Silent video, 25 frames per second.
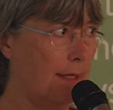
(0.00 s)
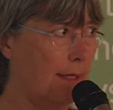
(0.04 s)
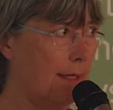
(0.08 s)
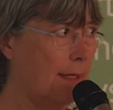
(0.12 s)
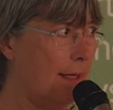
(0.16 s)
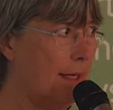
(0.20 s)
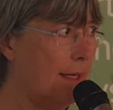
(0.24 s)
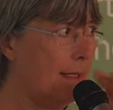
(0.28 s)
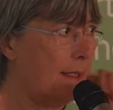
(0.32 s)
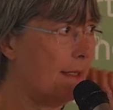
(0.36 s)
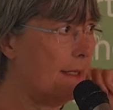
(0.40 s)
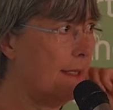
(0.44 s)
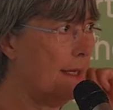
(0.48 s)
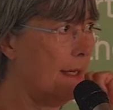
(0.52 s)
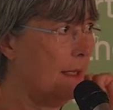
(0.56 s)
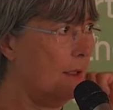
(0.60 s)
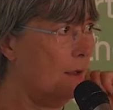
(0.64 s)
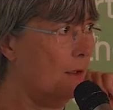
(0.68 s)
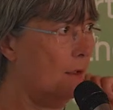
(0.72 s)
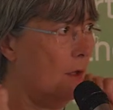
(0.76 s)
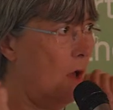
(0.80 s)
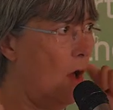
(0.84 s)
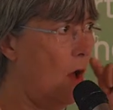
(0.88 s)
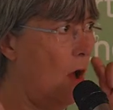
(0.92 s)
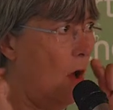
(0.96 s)
these
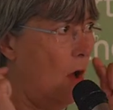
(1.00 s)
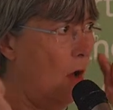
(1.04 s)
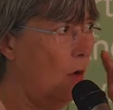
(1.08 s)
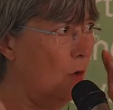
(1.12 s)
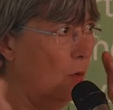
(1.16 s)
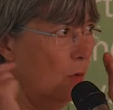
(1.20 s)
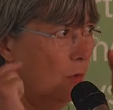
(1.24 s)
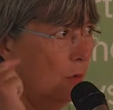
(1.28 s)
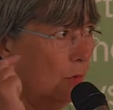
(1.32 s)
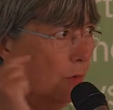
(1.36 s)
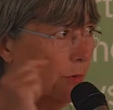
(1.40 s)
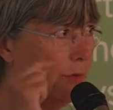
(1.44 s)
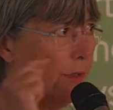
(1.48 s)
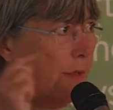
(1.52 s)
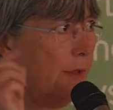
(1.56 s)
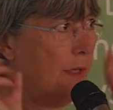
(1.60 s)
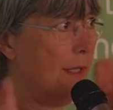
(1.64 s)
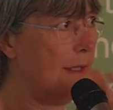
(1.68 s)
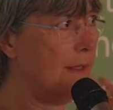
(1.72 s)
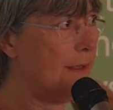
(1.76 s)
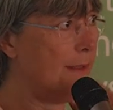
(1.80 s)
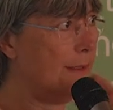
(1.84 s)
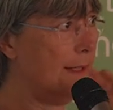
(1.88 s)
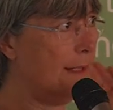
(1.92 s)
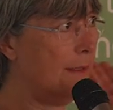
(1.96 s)
gill holes
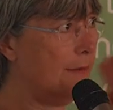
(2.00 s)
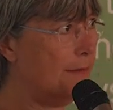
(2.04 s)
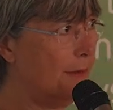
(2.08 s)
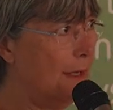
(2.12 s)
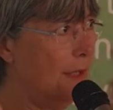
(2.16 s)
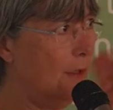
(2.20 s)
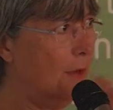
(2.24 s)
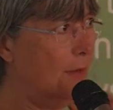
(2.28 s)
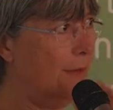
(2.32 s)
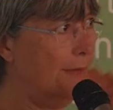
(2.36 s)
instead of gill